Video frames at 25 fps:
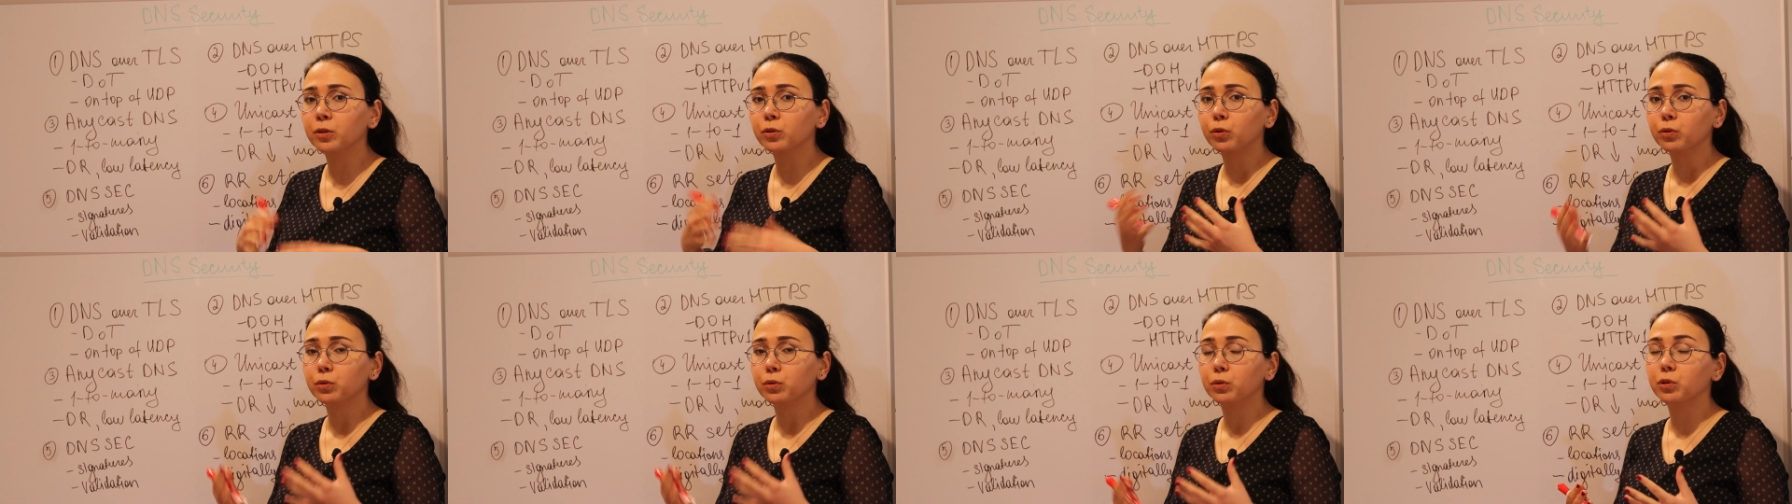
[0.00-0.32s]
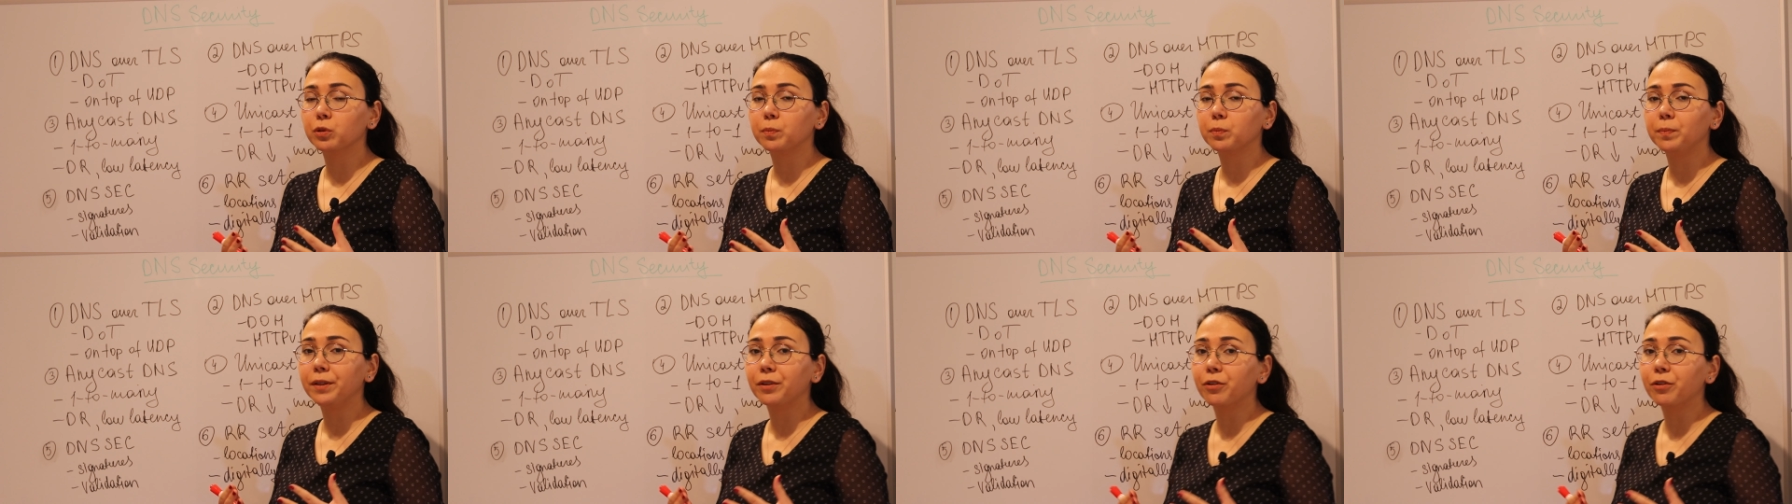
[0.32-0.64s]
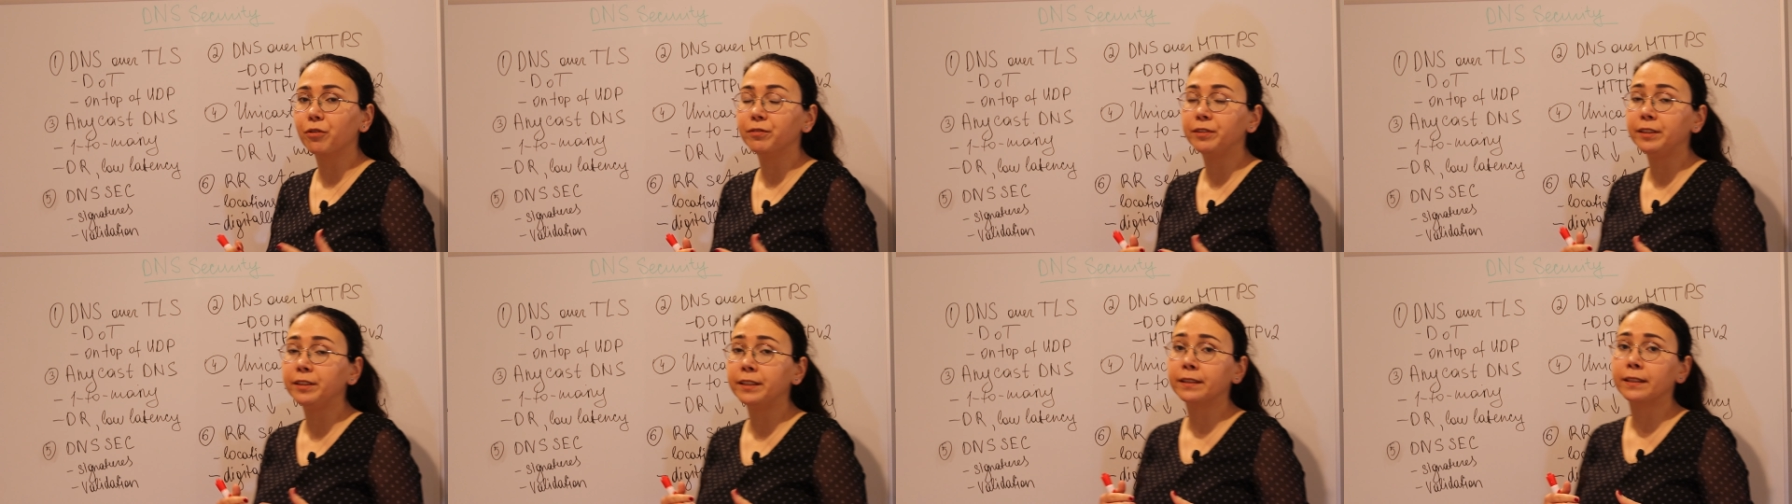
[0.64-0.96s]
not to speak
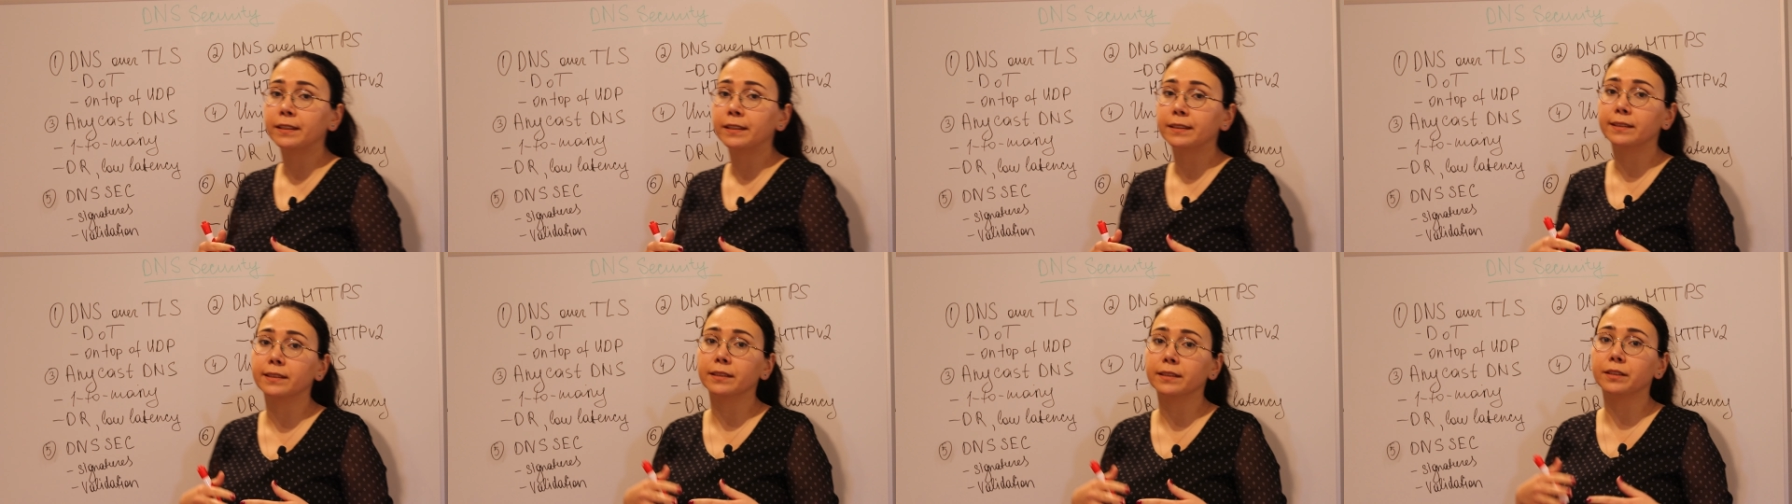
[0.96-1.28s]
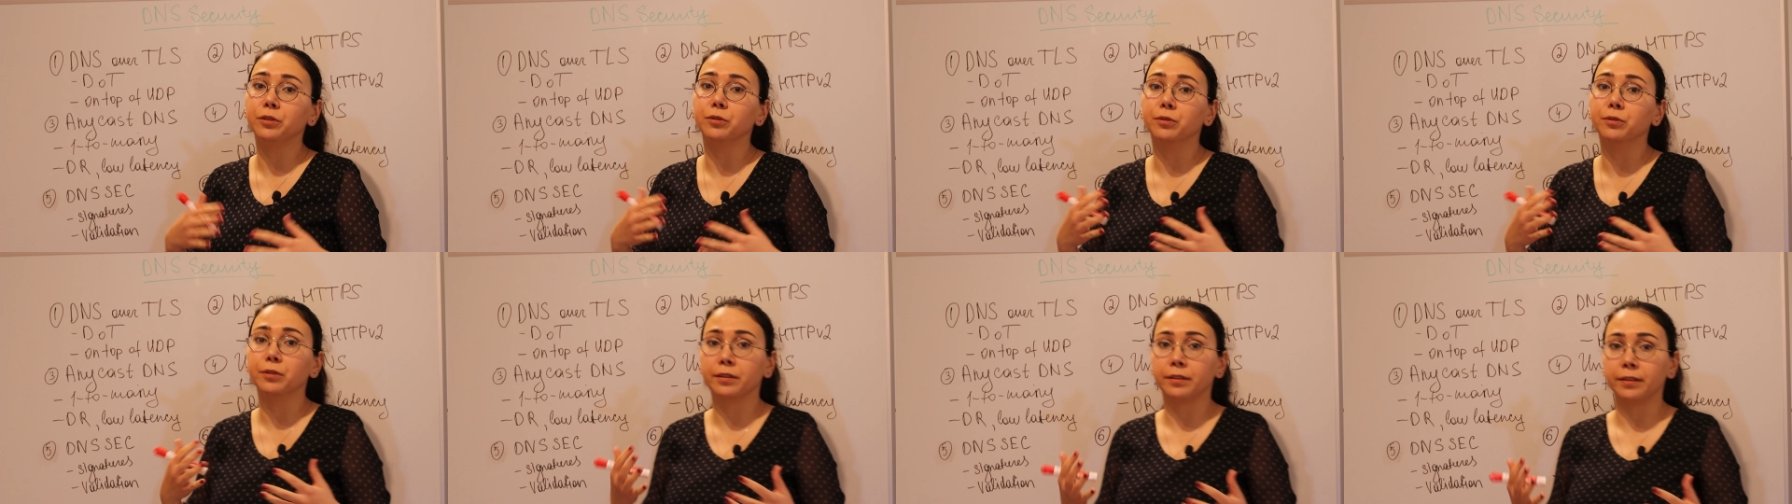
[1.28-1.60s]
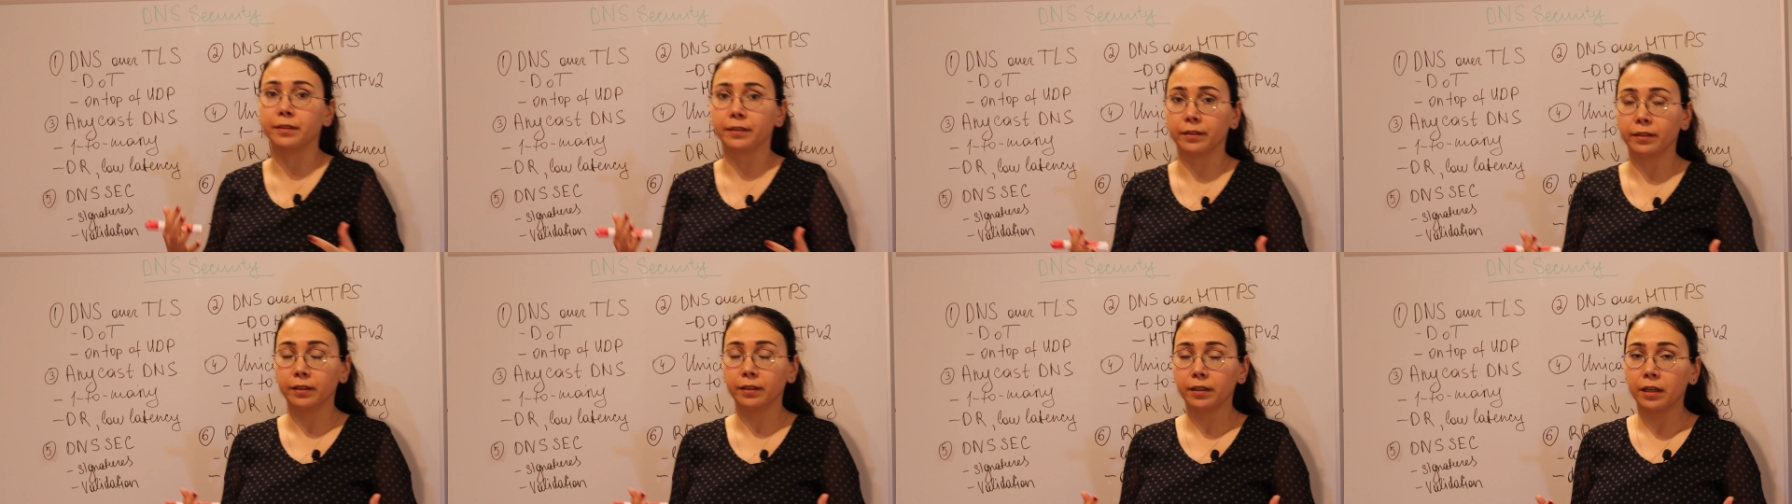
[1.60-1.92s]
of DNS
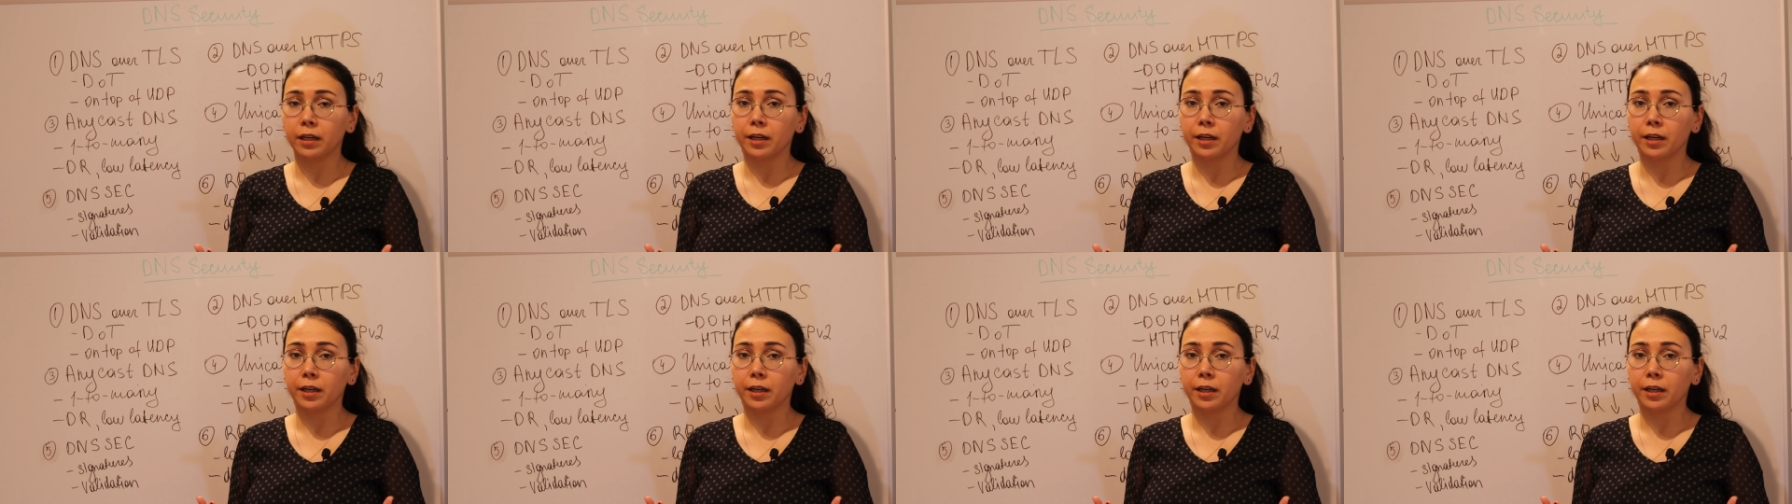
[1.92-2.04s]
security.